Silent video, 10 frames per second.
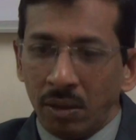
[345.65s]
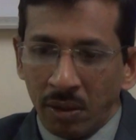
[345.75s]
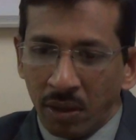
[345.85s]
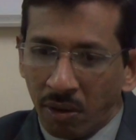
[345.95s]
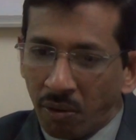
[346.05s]

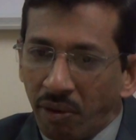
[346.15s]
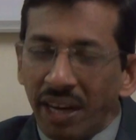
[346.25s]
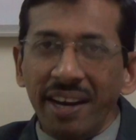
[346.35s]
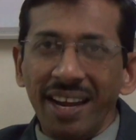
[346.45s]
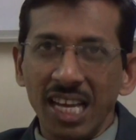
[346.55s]
the
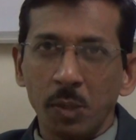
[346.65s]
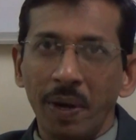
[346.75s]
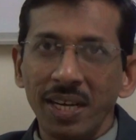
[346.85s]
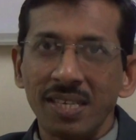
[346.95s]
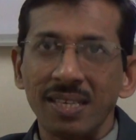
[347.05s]
reading
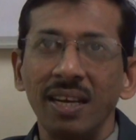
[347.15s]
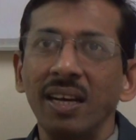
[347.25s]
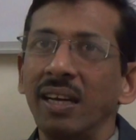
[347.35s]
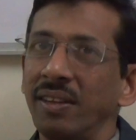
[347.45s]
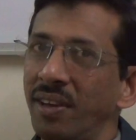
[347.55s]
aspects,
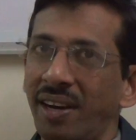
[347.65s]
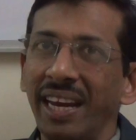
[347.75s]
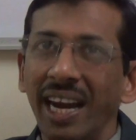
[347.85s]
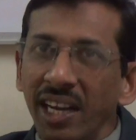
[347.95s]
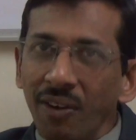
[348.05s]
the
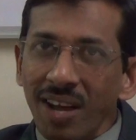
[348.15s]
creative